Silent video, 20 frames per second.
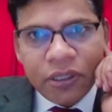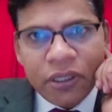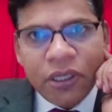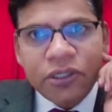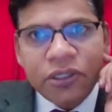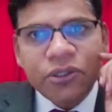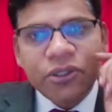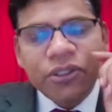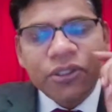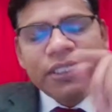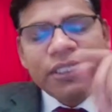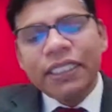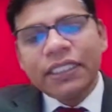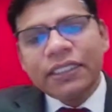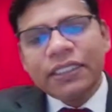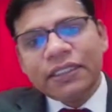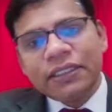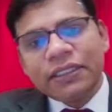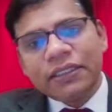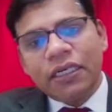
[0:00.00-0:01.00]
So
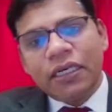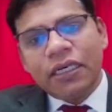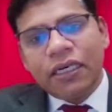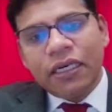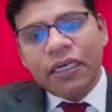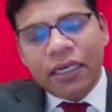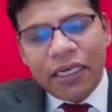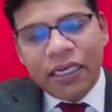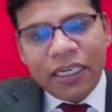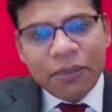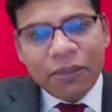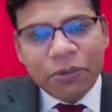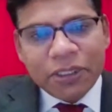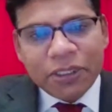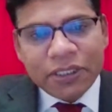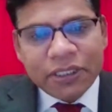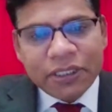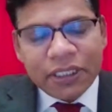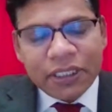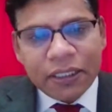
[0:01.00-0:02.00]
this enables
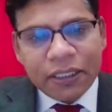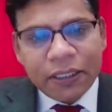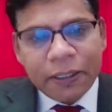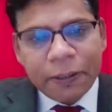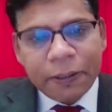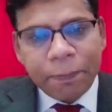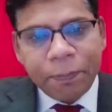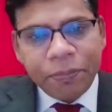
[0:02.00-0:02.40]
the